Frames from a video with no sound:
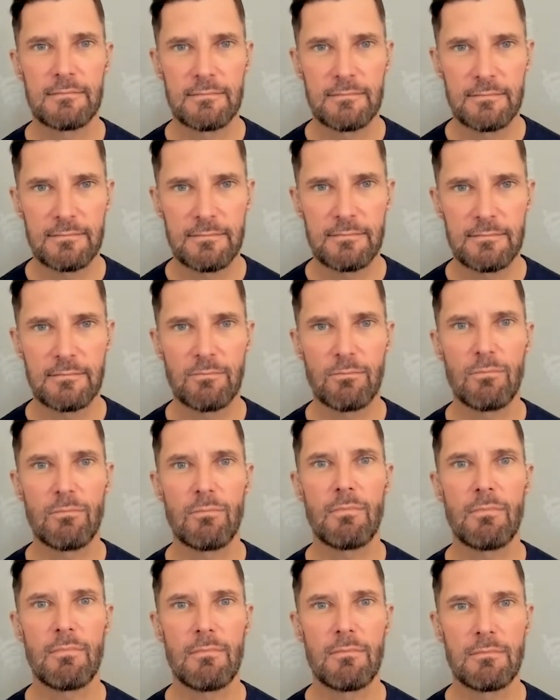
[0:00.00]

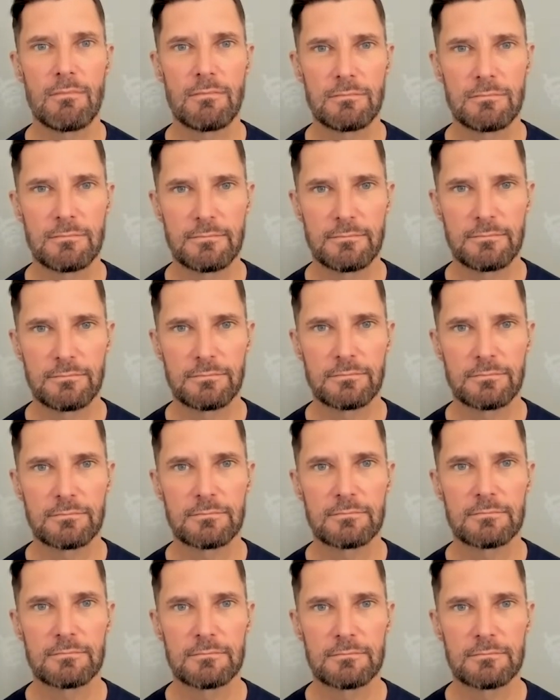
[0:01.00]

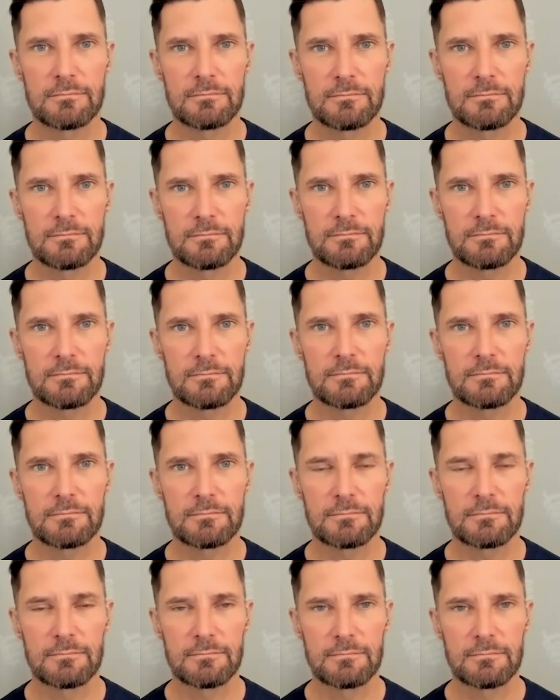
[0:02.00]

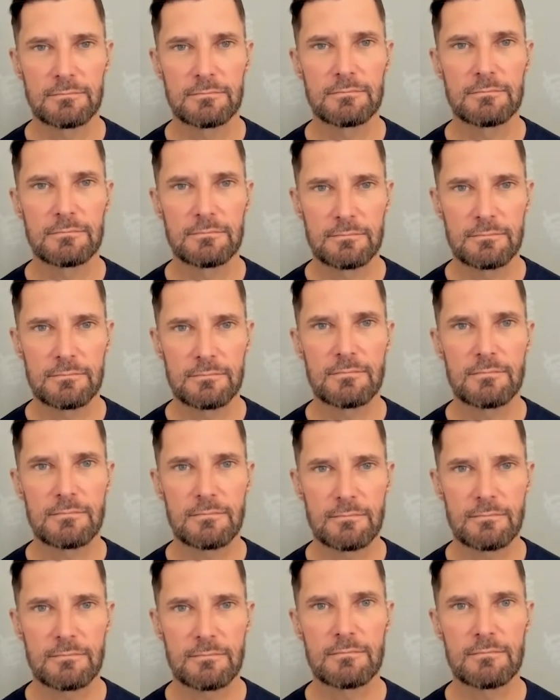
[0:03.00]

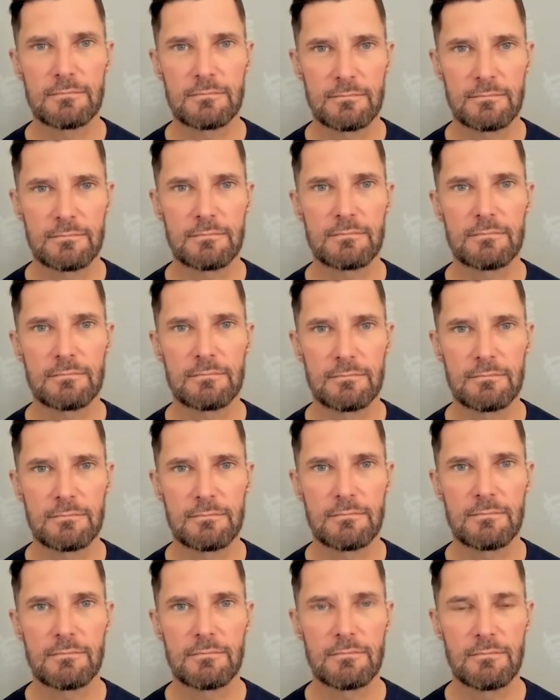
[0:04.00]

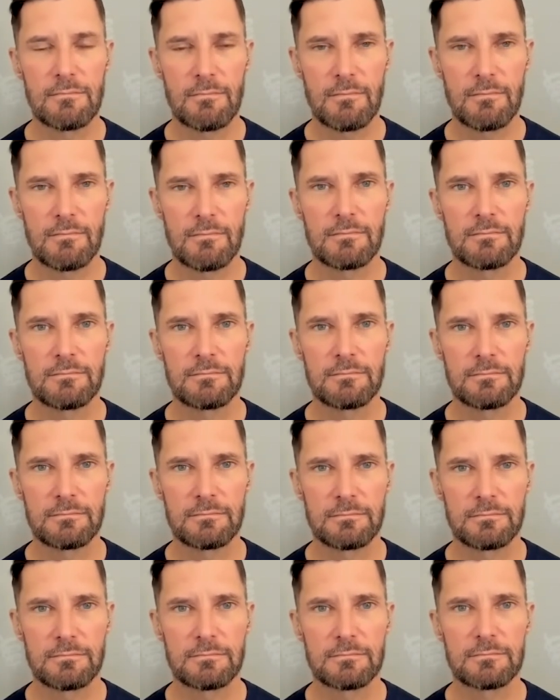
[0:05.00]

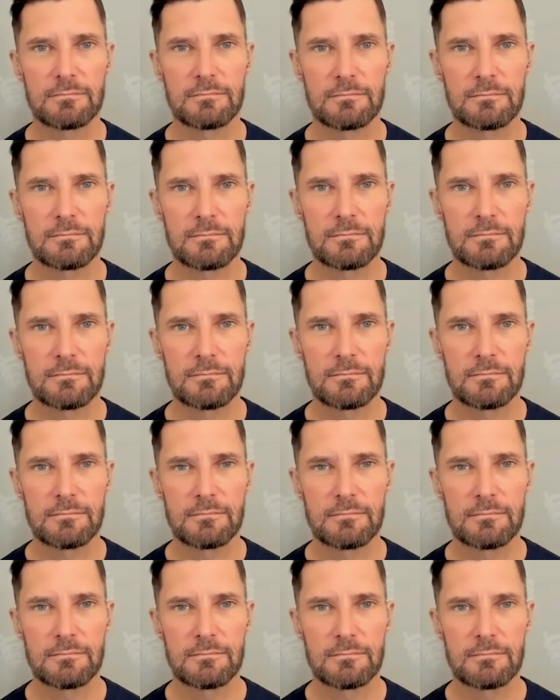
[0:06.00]

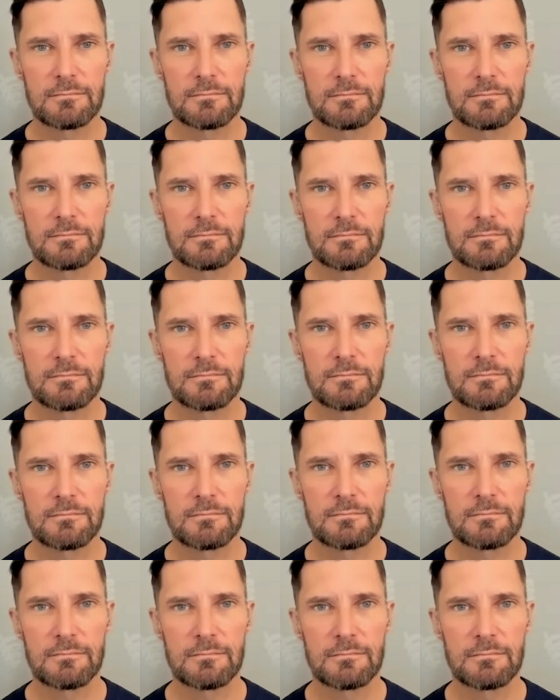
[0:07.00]
The person shown says nothing.